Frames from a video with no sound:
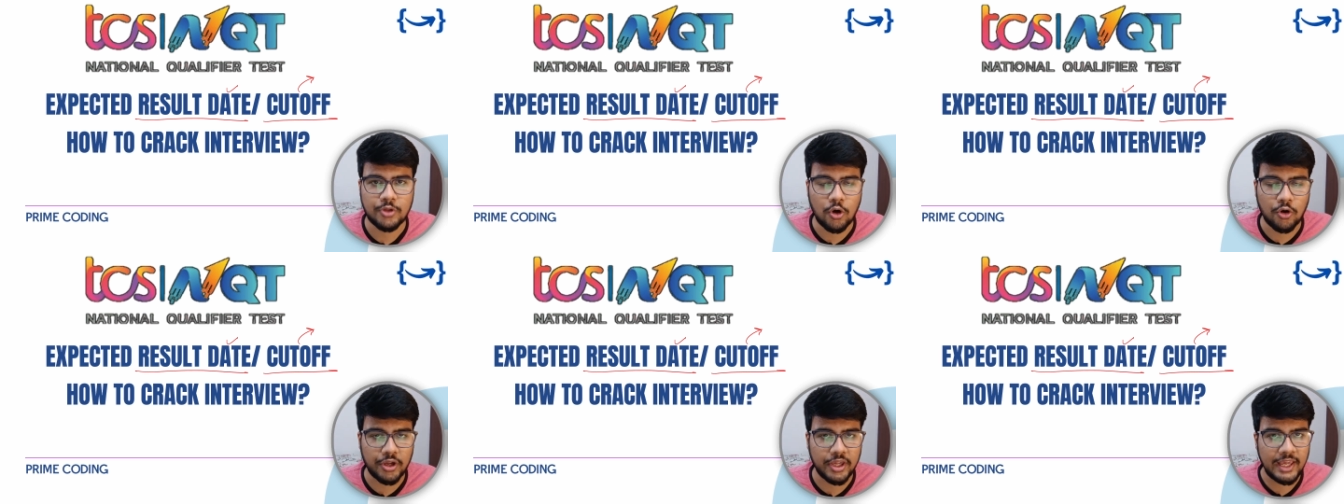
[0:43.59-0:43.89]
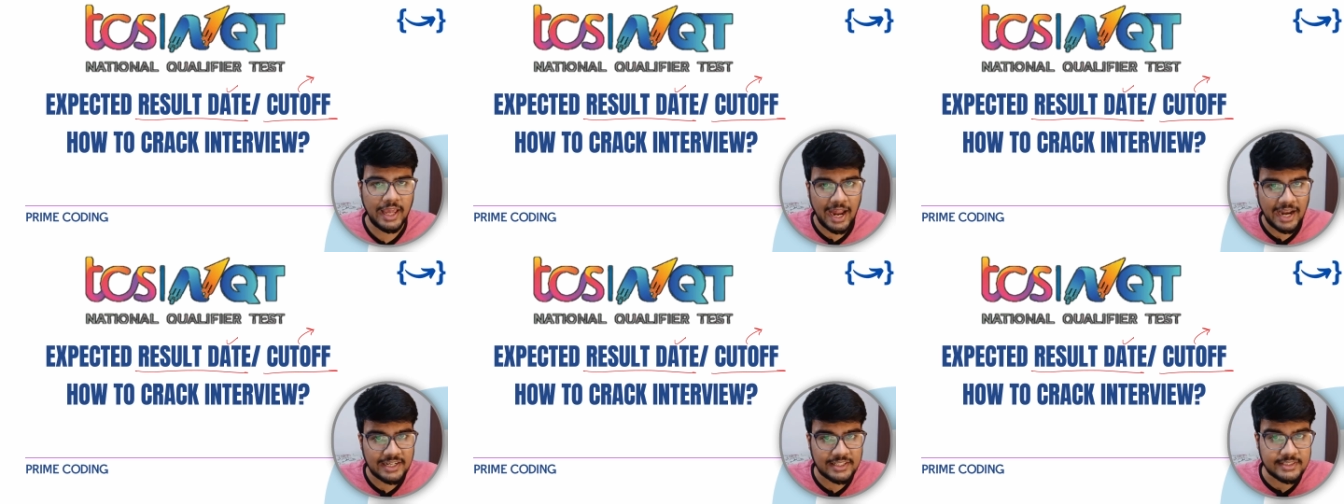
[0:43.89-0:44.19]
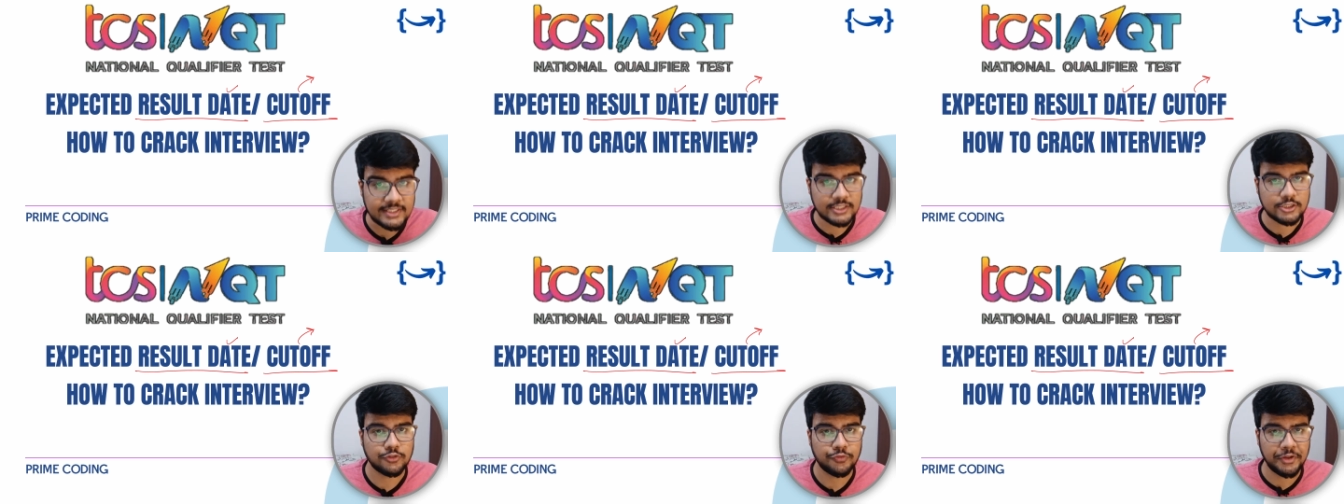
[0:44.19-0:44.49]
Okay,
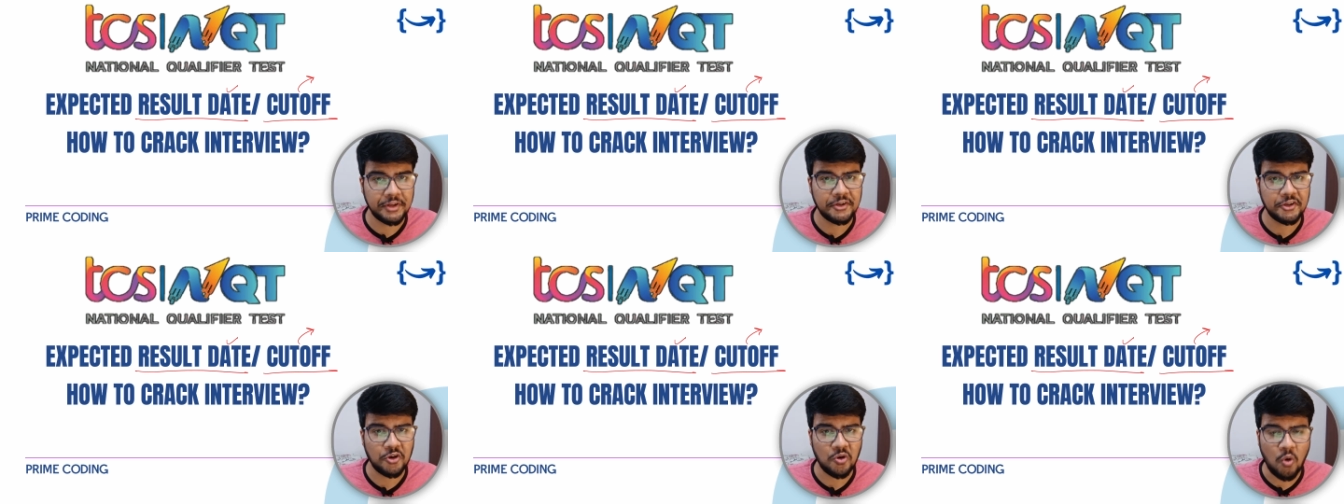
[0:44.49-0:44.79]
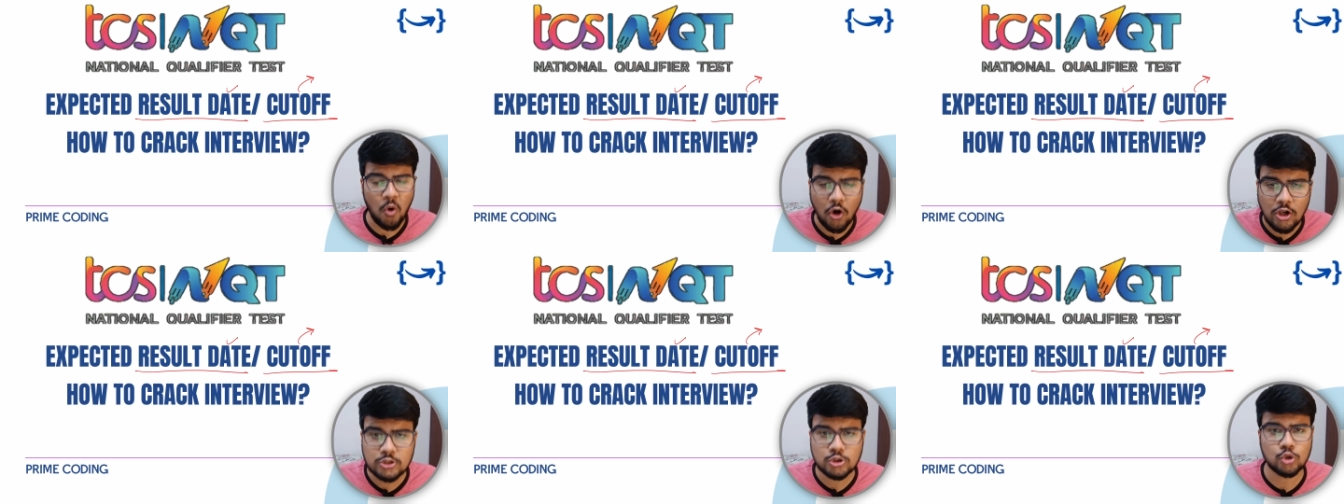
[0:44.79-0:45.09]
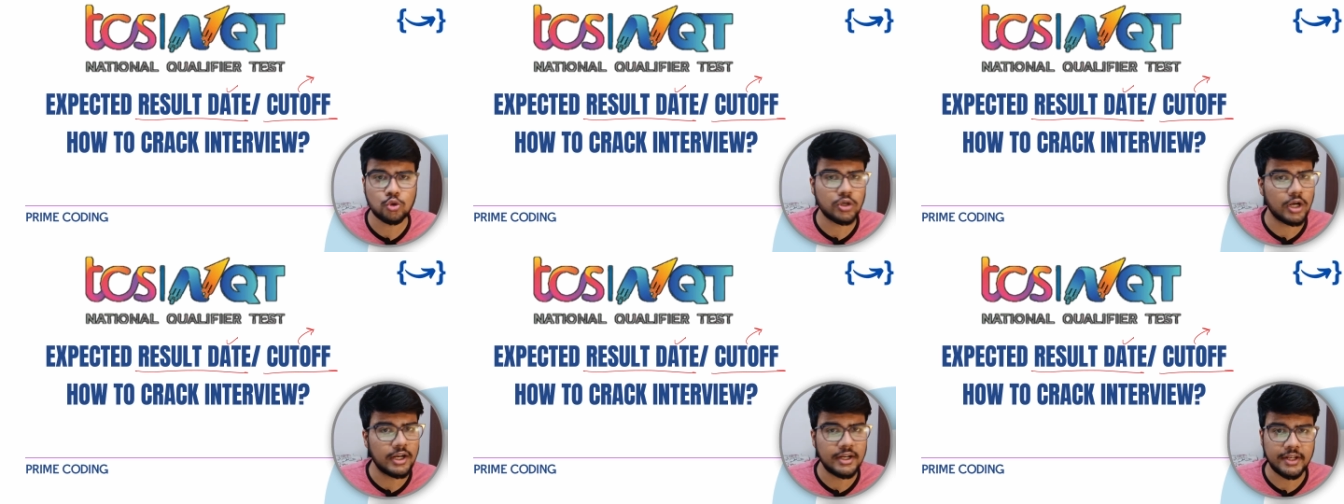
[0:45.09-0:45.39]
and this video
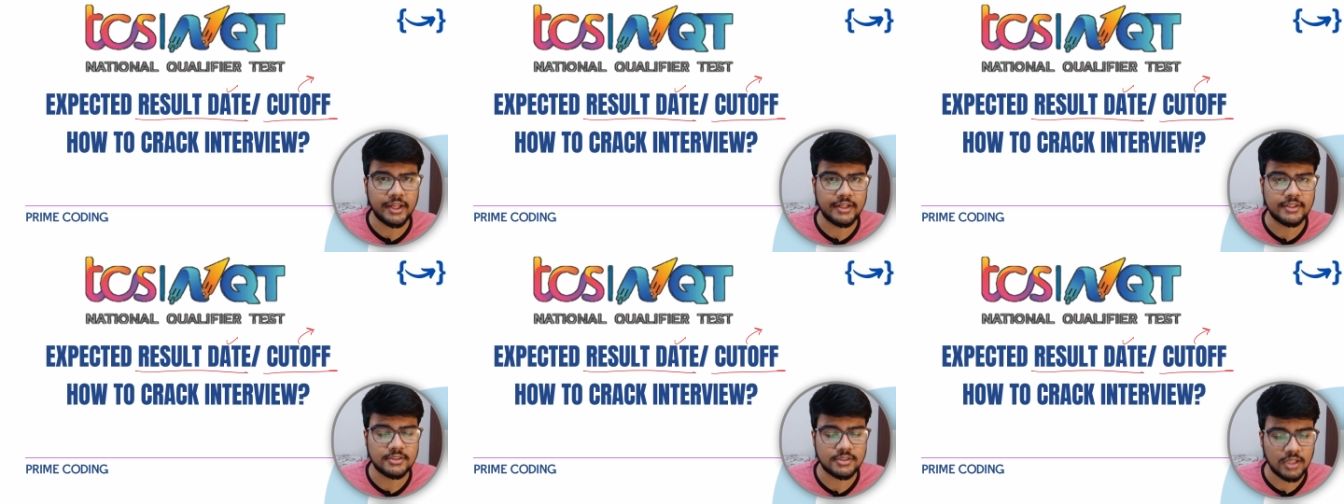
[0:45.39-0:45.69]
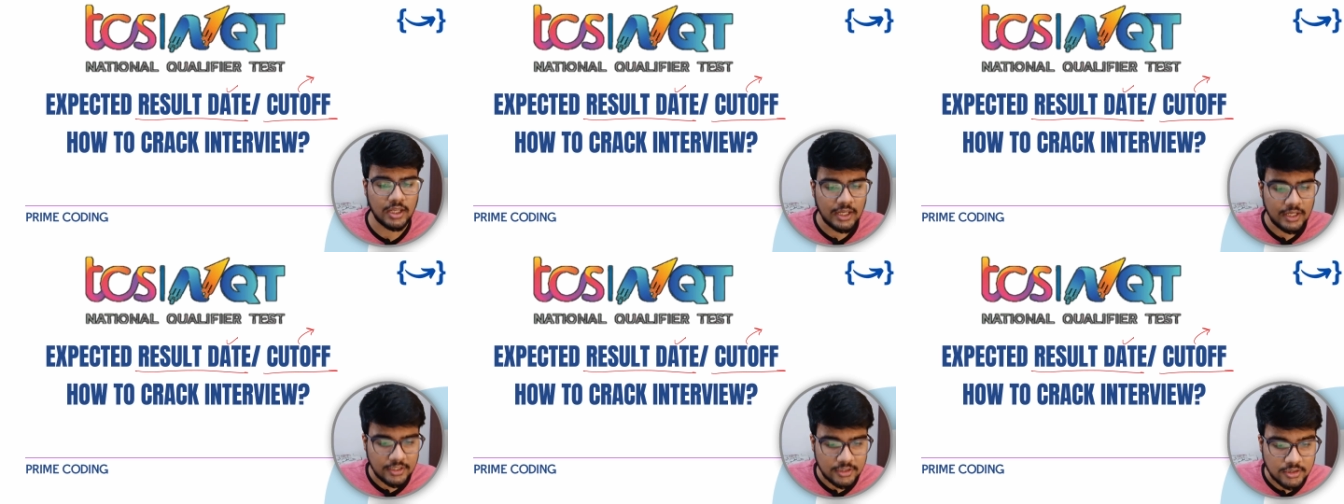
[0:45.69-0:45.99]
also contains